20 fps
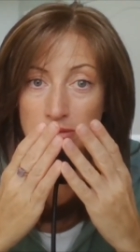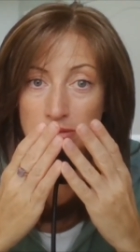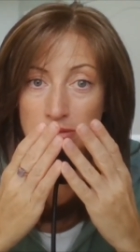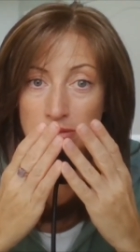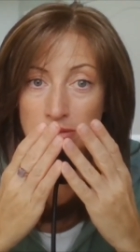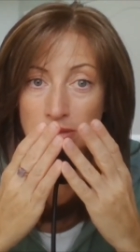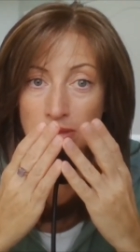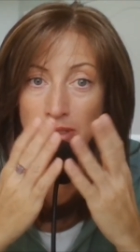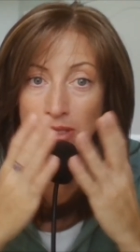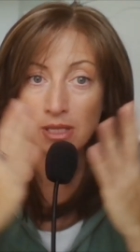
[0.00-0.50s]

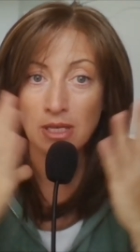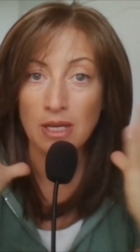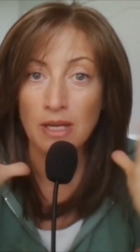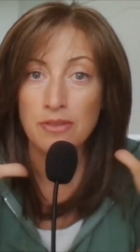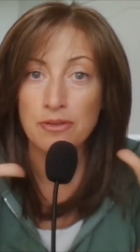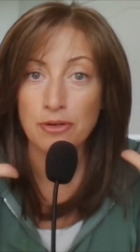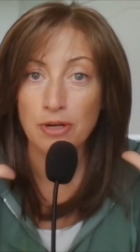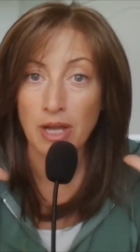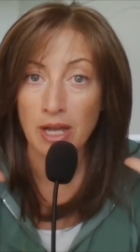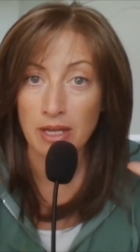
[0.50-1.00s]
the
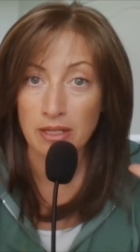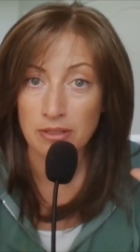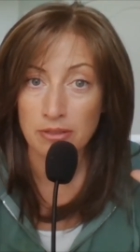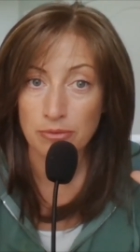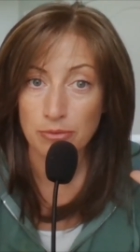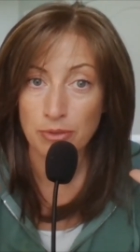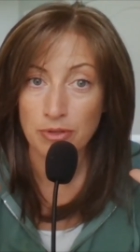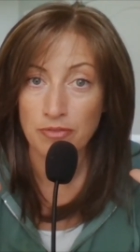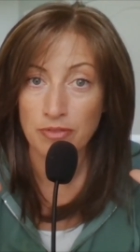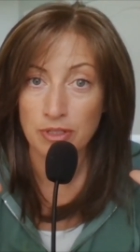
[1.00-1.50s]
other God
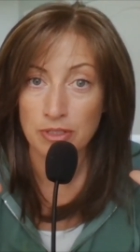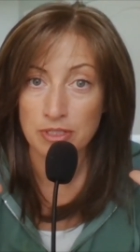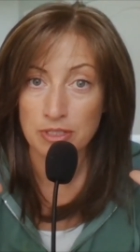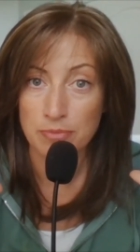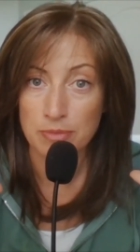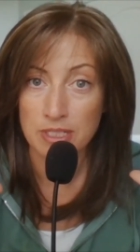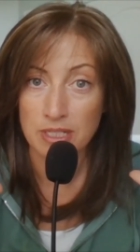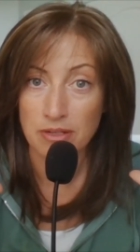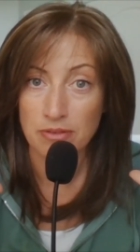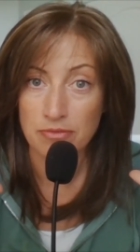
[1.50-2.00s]
reveals
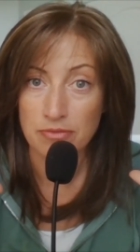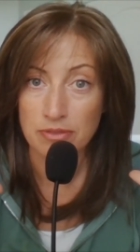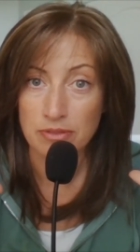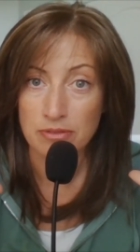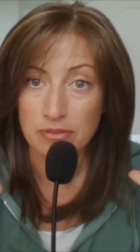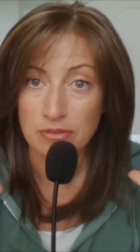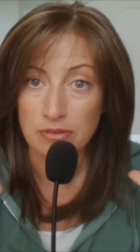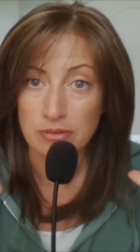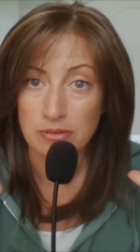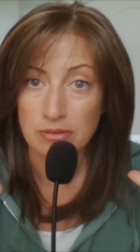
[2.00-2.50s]
himself,
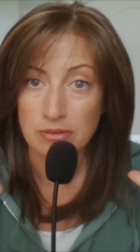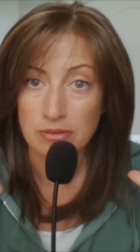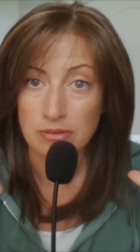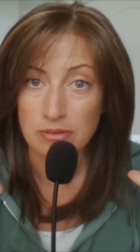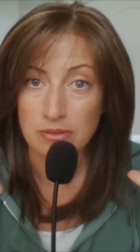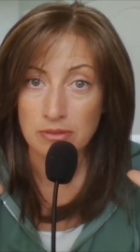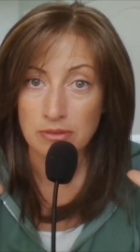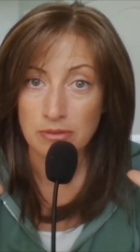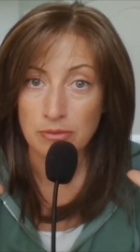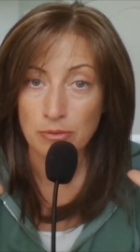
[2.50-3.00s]

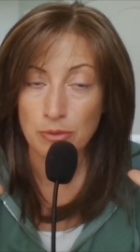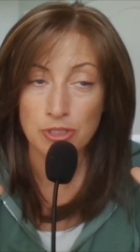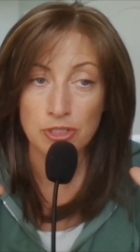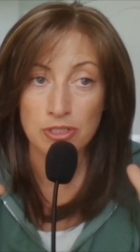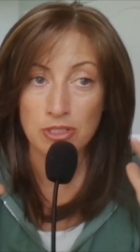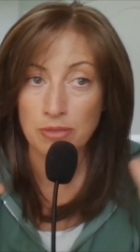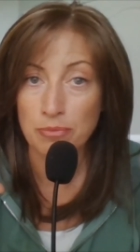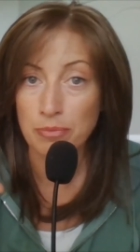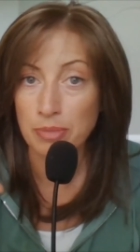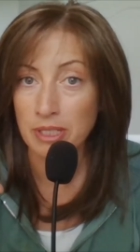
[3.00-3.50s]
which is
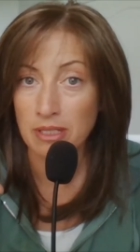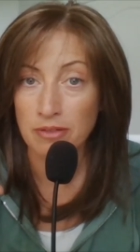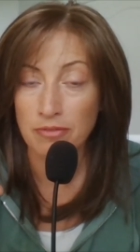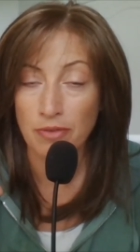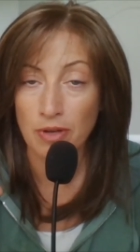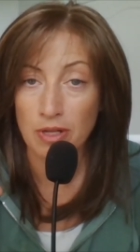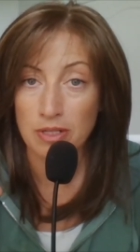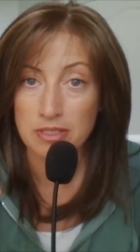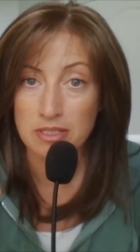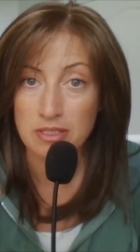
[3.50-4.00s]
completely
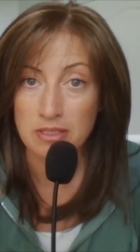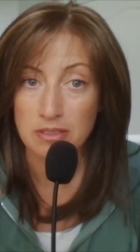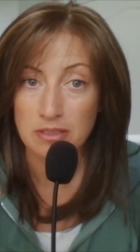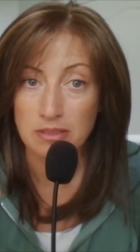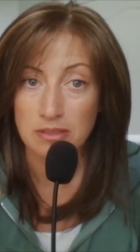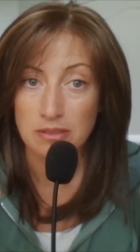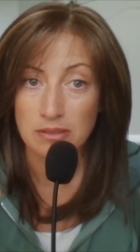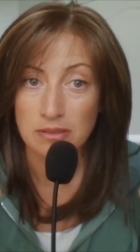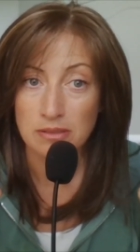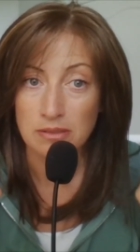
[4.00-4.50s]
false.
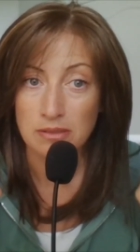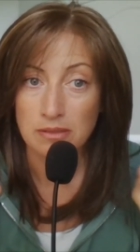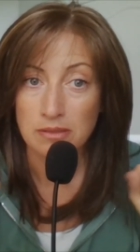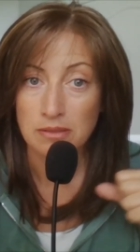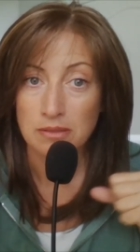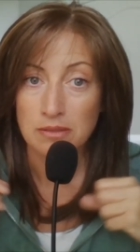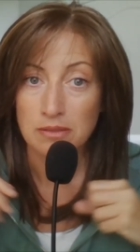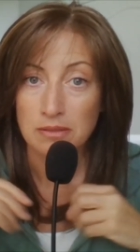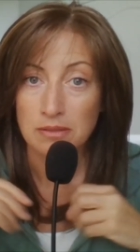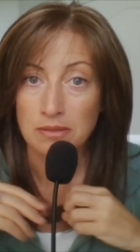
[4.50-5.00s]

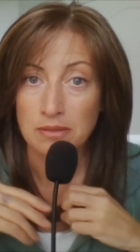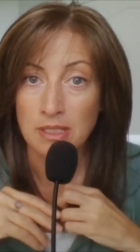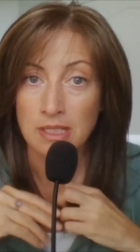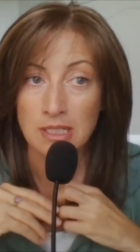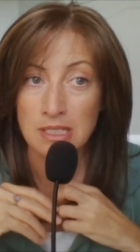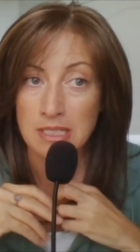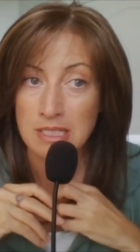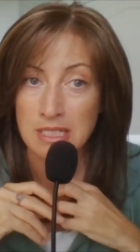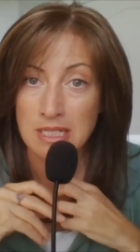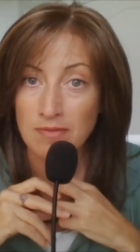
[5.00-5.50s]
He
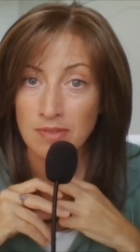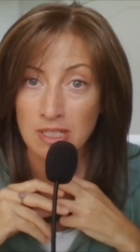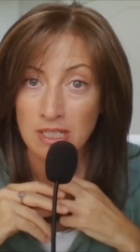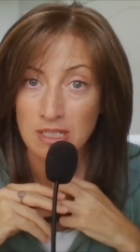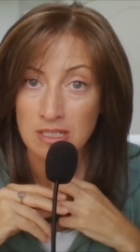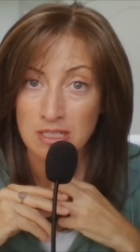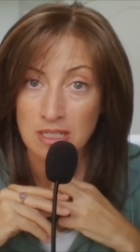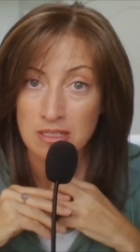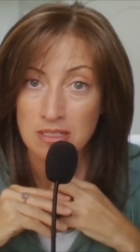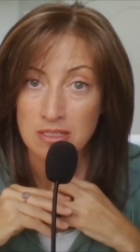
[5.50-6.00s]
doesn't even
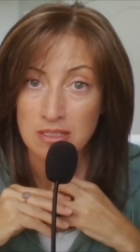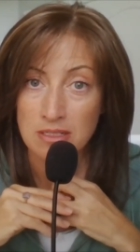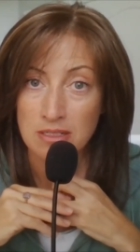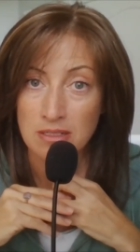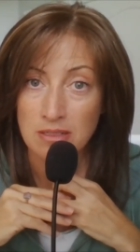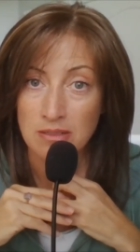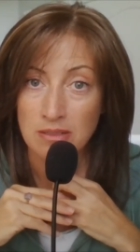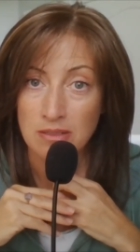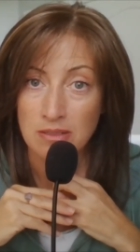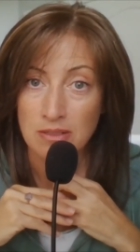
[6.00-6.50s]
exist.
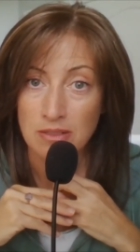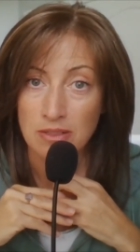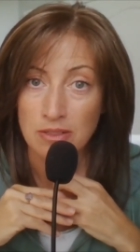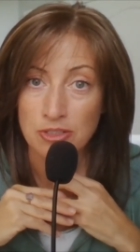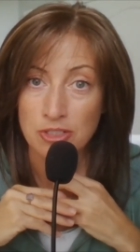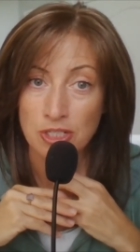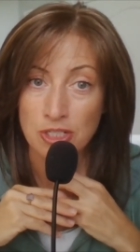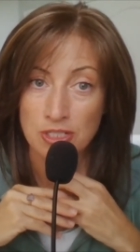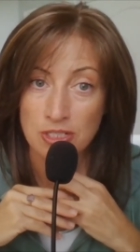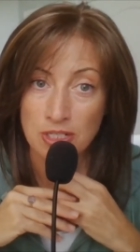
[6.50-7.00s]

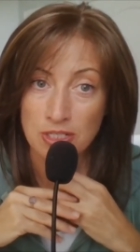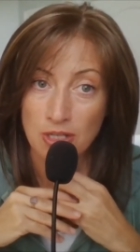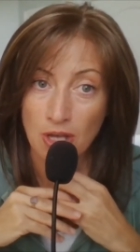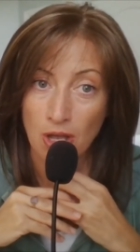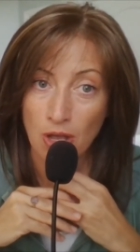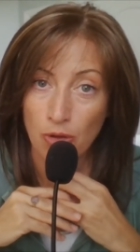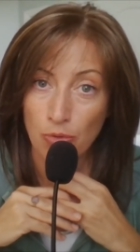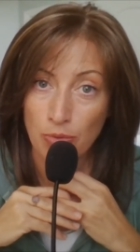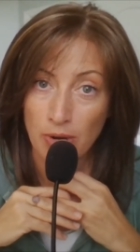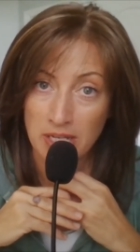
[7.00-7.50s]
Jesus
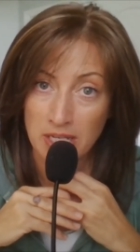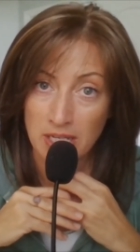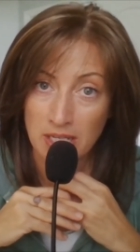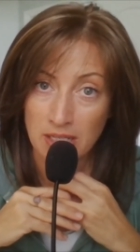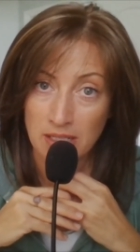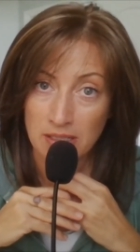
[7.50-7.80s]
already